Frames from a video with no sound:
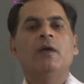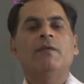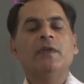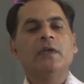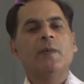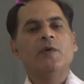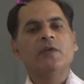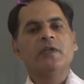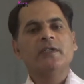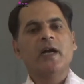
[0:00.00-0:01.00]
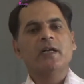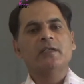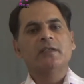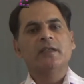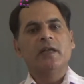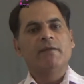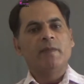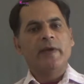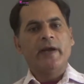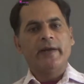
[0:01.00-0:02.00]
With opposite charge there
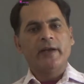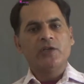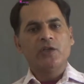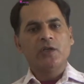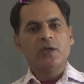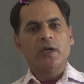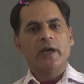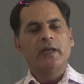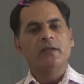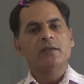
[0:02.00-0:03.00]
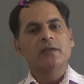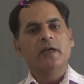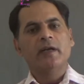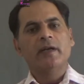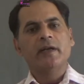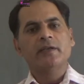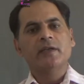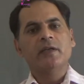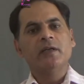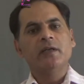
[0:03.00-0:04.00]
will be attraction, and this
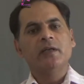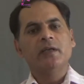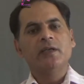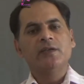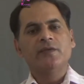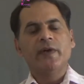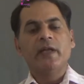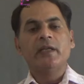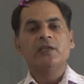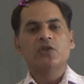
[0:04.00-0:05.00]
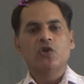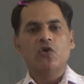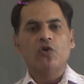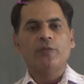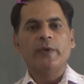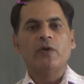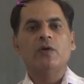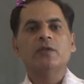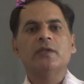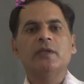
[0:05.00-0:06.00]
attraction is very strong
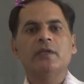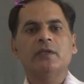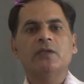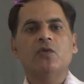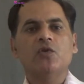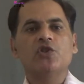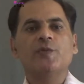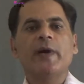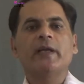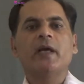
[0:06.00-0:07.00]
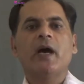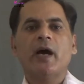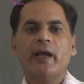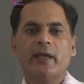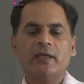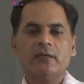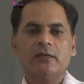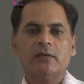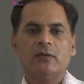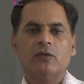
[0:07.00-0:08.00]
because it is caused by the
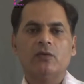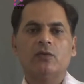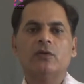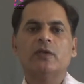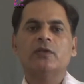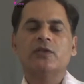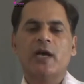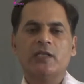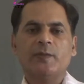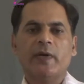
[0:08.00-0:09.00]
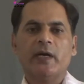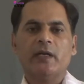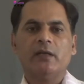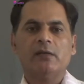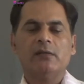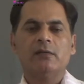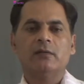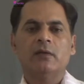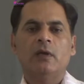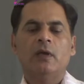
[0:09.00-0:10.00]
ions or the charged particles.